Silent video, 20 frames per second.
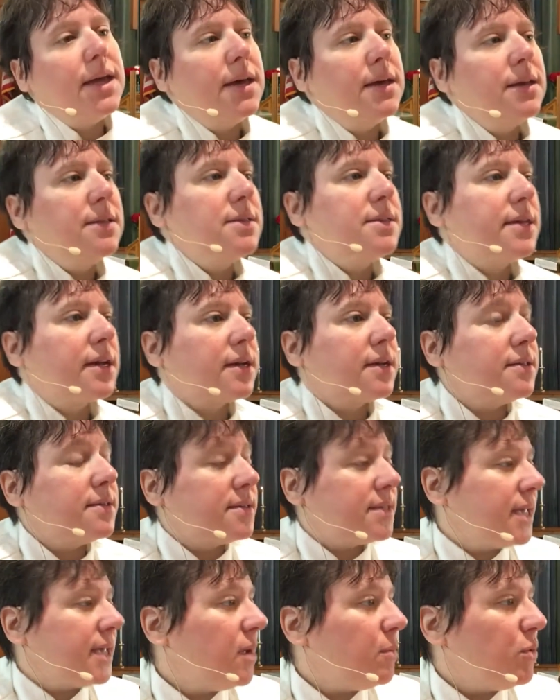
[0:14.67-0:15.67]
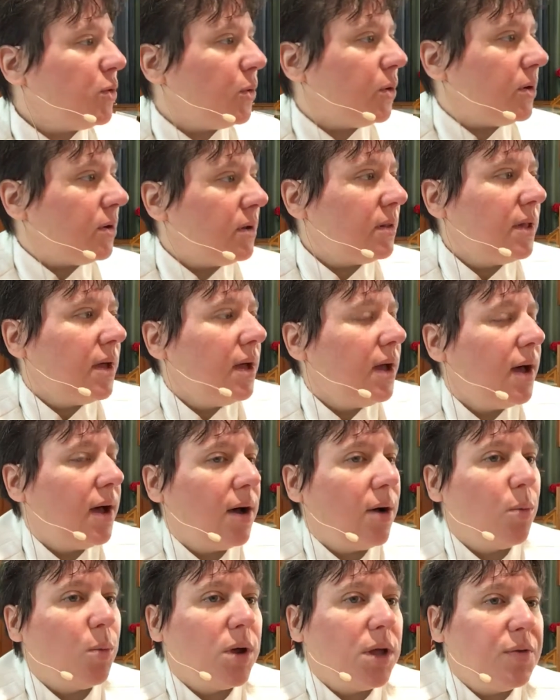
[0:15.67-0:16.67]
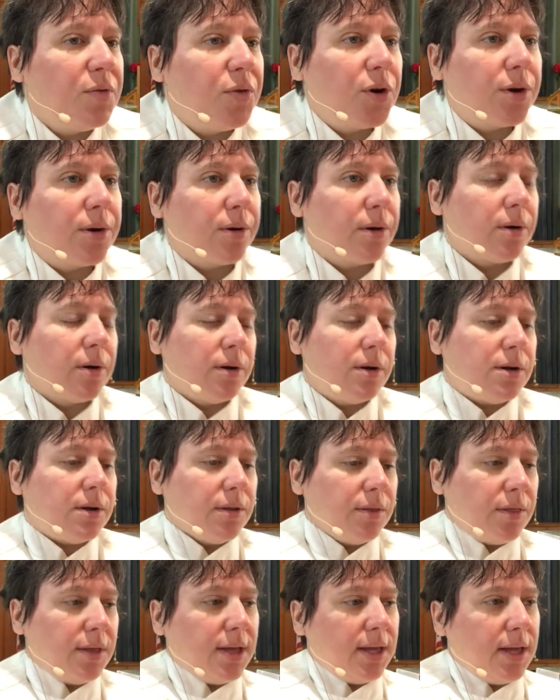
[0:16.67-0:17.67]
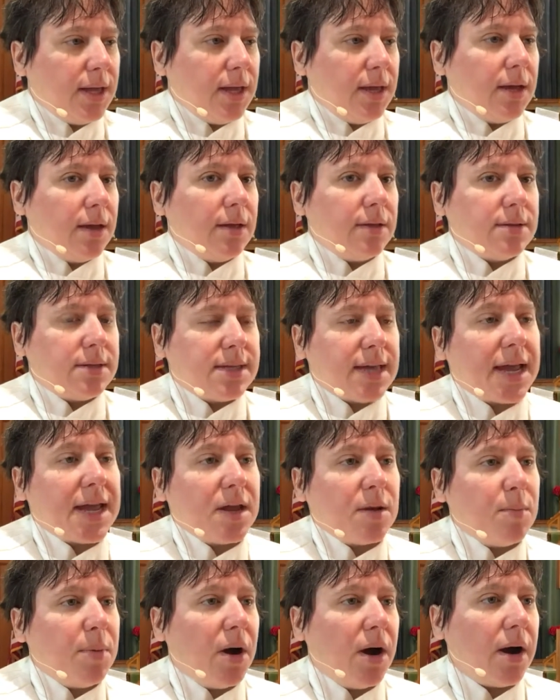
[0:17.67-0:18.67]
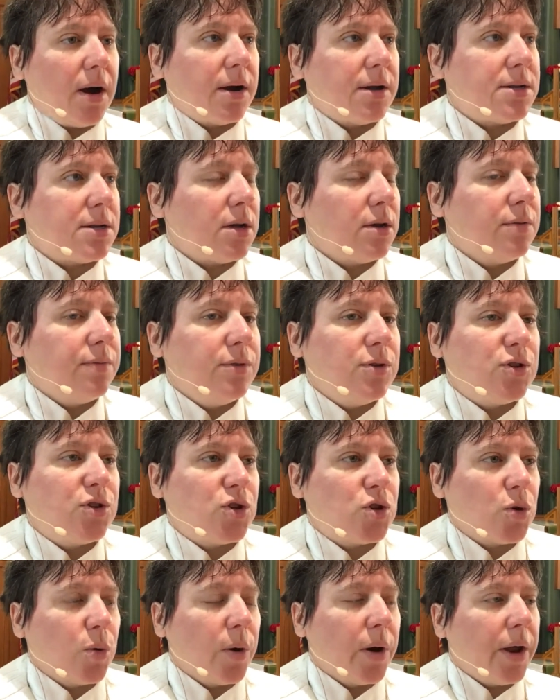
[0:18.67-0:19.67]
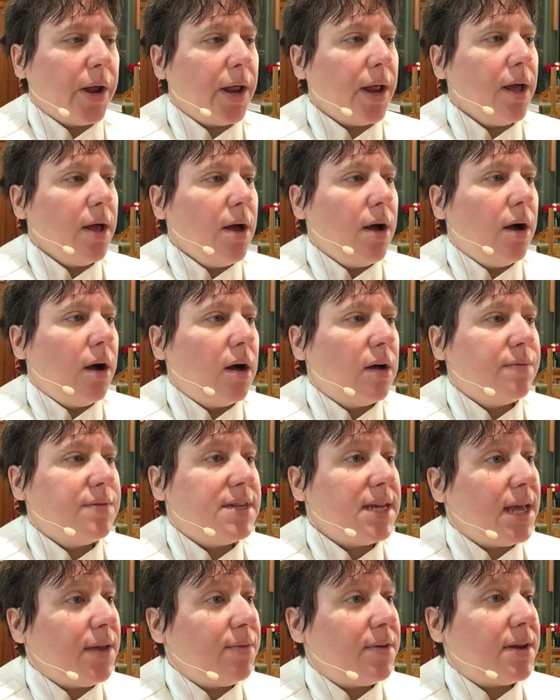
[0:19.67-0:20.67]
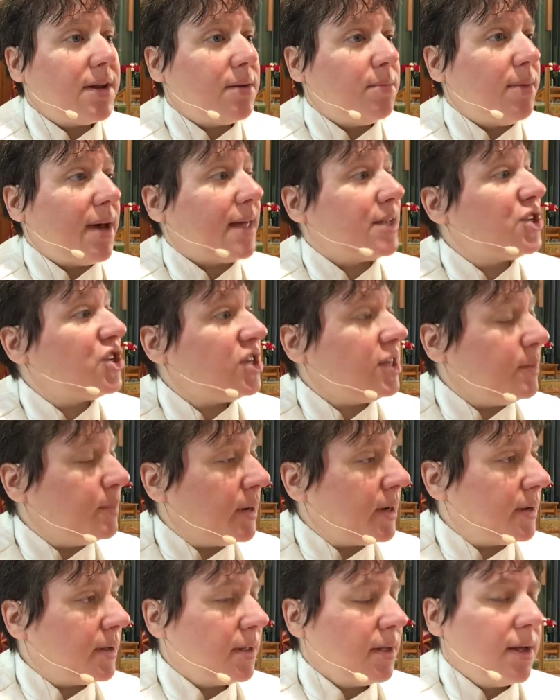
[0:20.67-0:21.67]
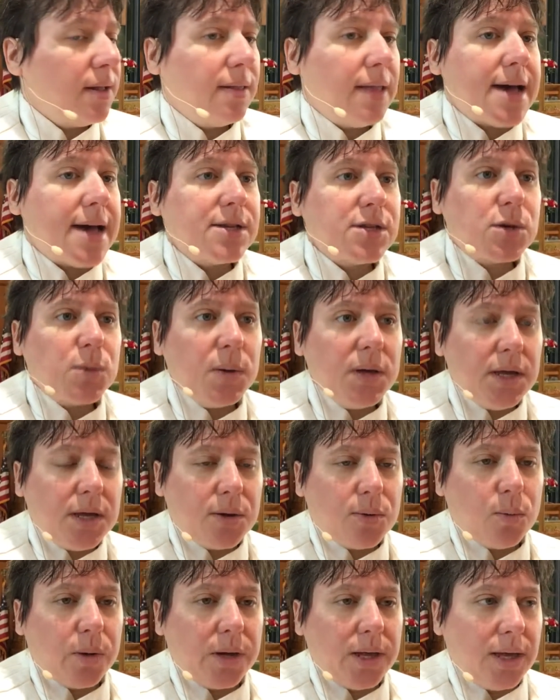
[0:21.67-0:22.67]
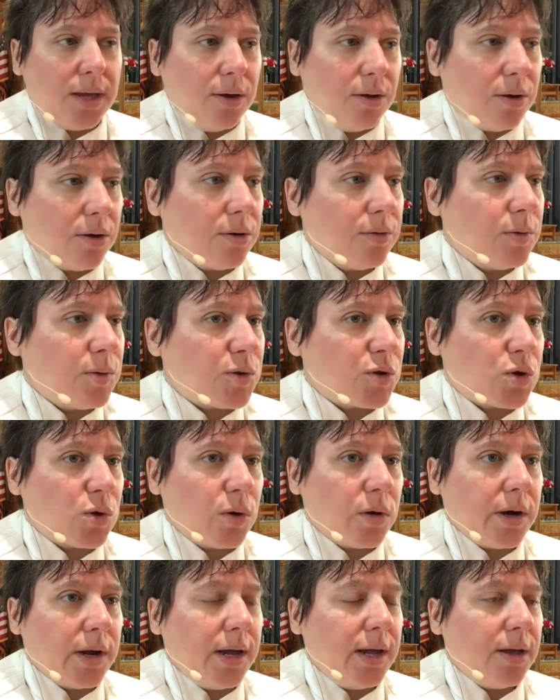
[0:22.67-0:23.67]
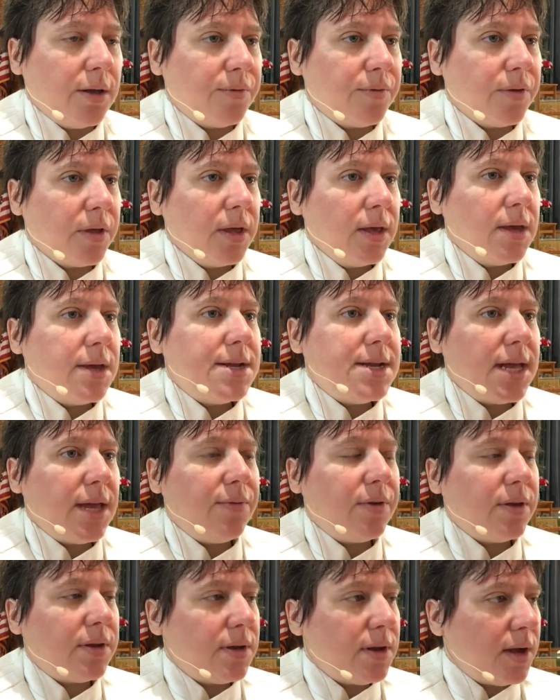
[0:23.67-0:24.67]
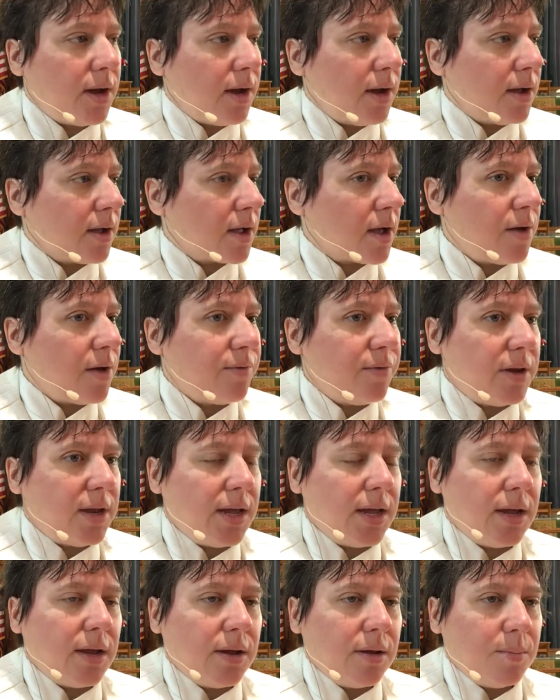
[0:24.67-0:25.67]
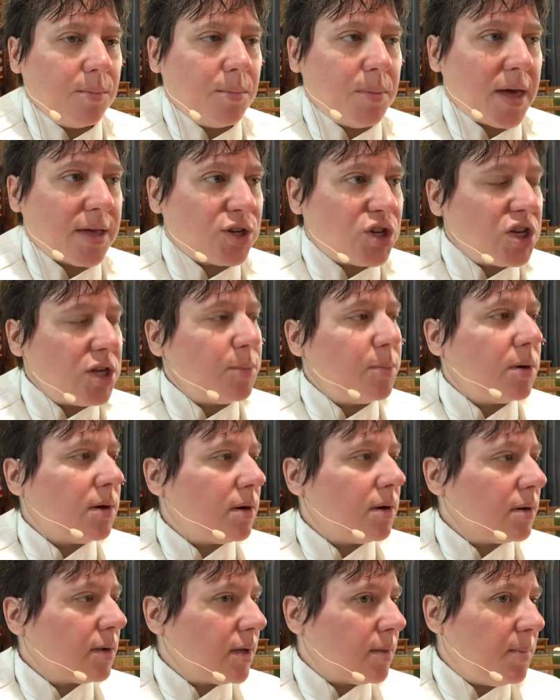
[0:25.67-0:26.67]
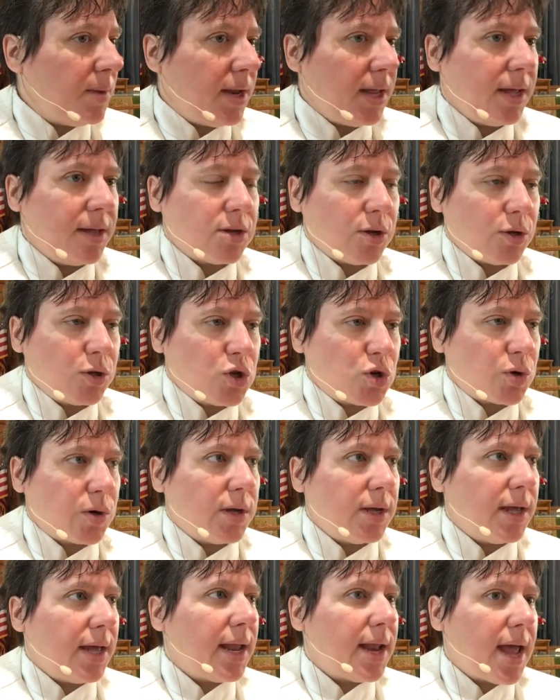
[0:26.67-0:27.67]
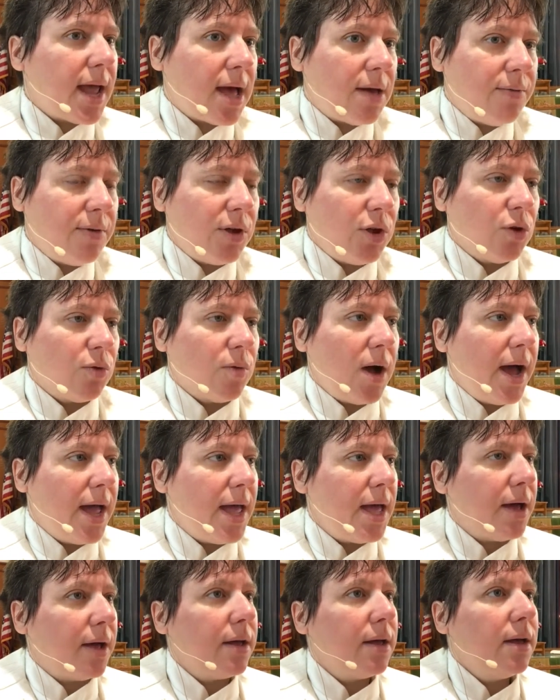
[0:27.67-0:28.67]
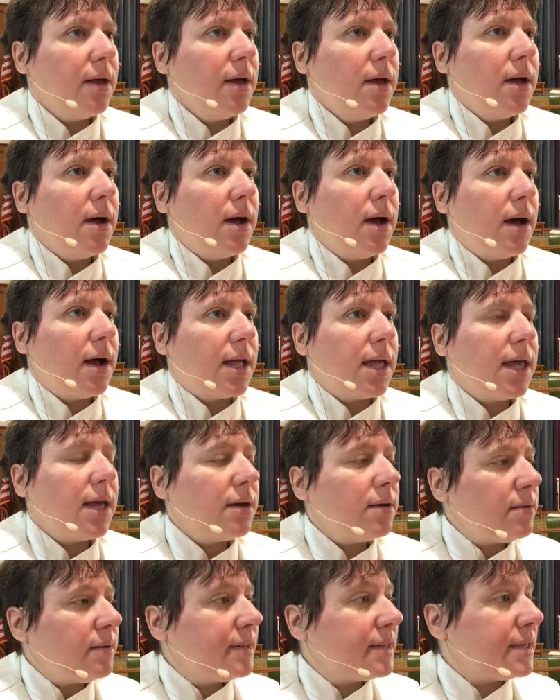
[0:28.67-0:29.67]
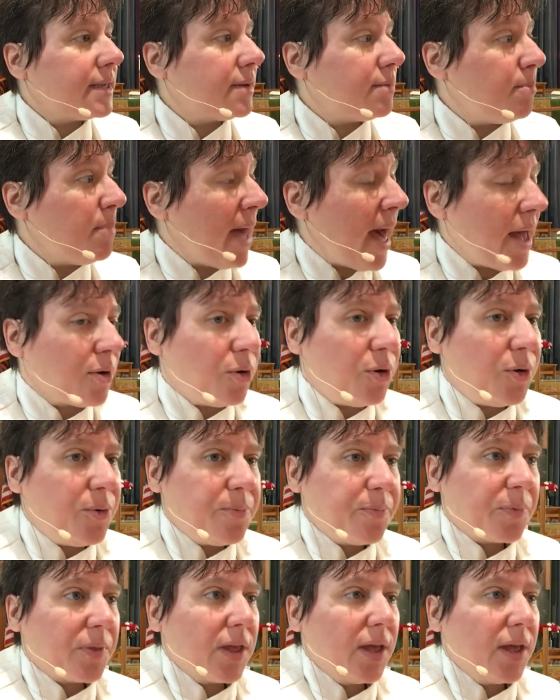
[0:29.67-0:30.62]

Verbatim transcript: in 2 Samuel, uh, we've heard the second part of the story of David and Bathsheba. Last week, we heard the story of David uh, coveting Bathsheba, committing adultery, and having Uriah uh, killed in battle.